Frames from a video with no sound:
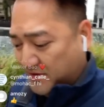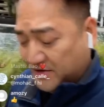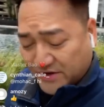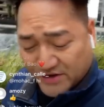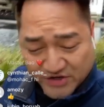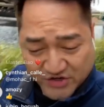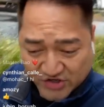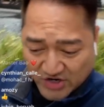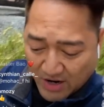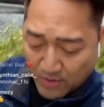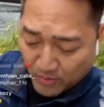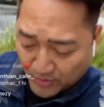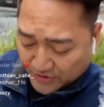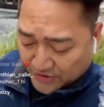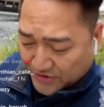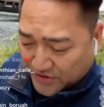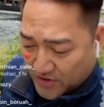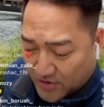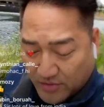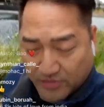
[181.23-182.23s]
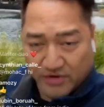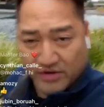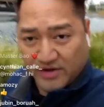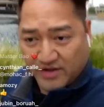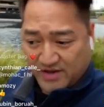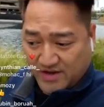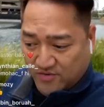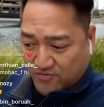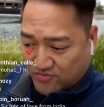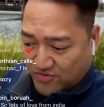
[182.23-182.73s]
Being in shape, what do you do?
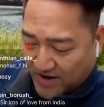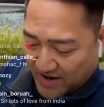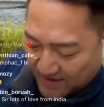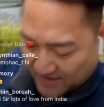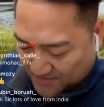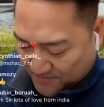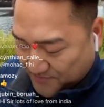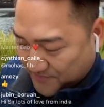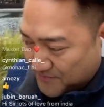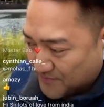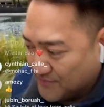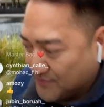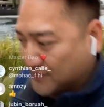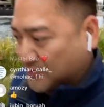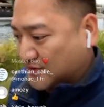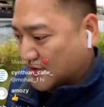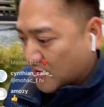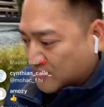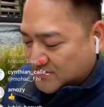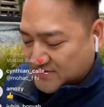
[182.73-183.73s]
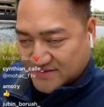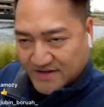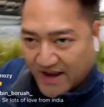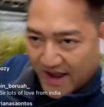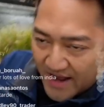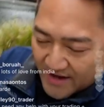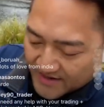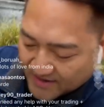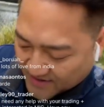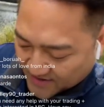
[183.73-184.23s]
You eat right, don't
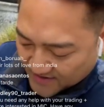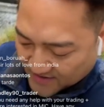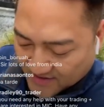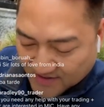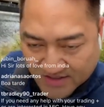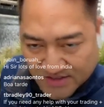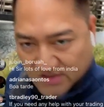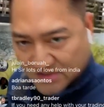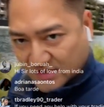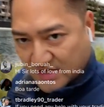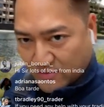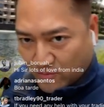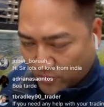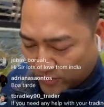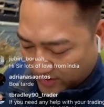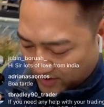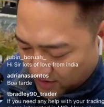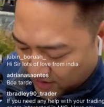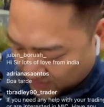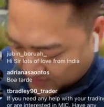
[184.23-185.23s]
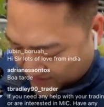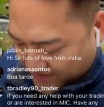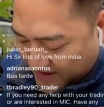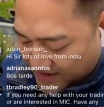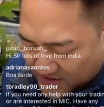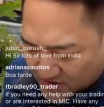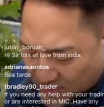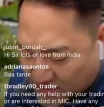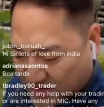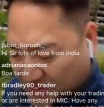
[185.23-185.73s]
snack, sleep well,
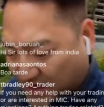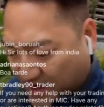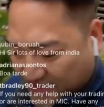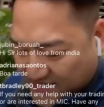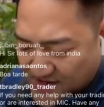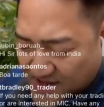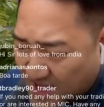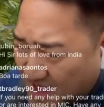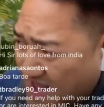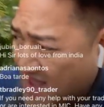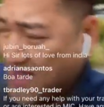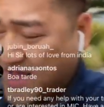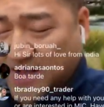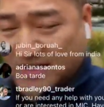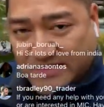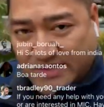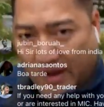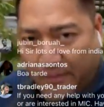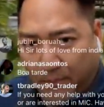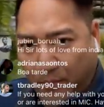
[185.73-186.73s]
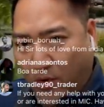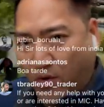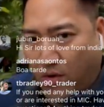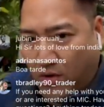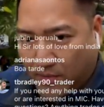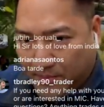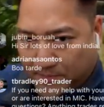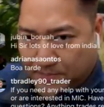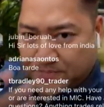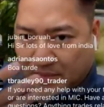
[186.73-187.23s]
exercise. It's
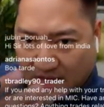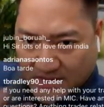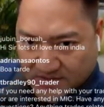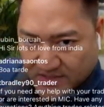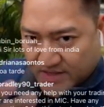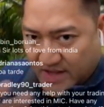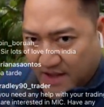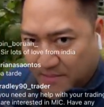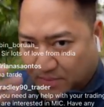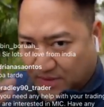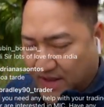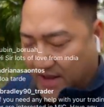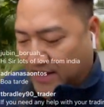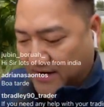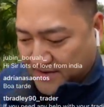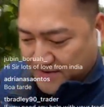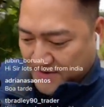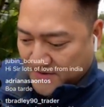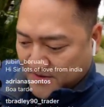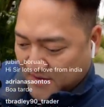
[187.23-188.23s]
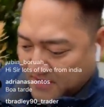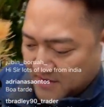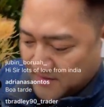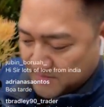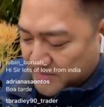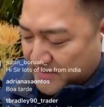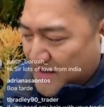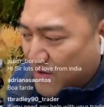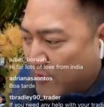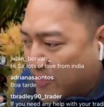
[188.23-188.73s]
simple. That's the game plan.
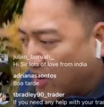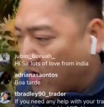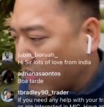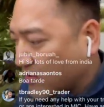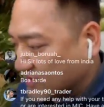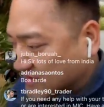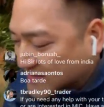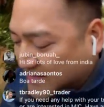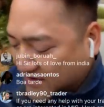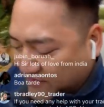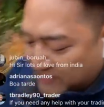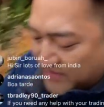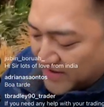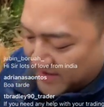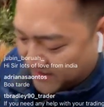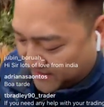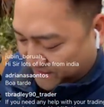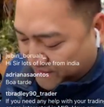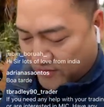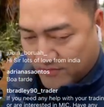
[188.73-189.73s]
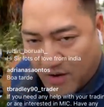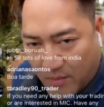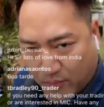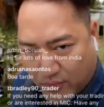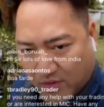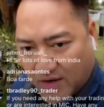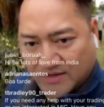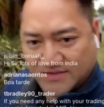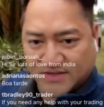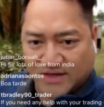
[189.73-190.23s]
But then we all deviate from
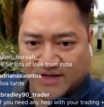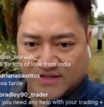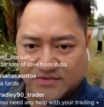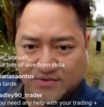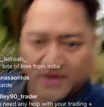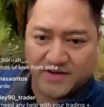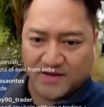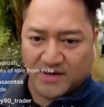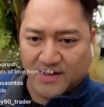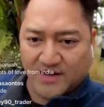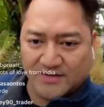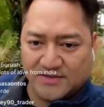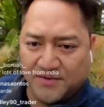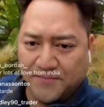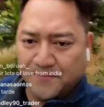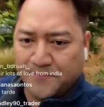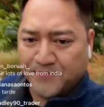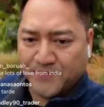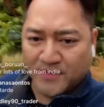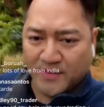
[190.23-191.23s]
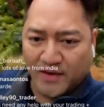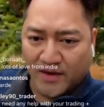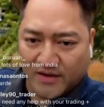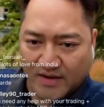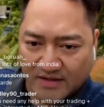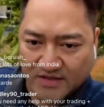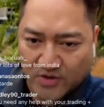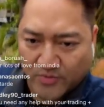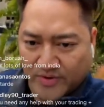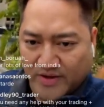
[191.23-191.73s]
our process, right, guys?
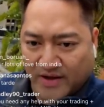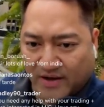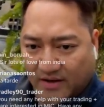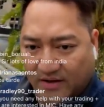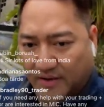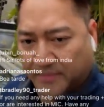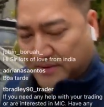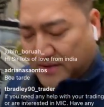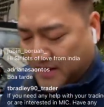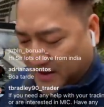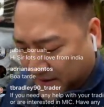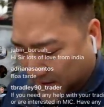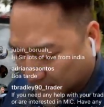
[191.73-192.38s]
And that's how we get clipped.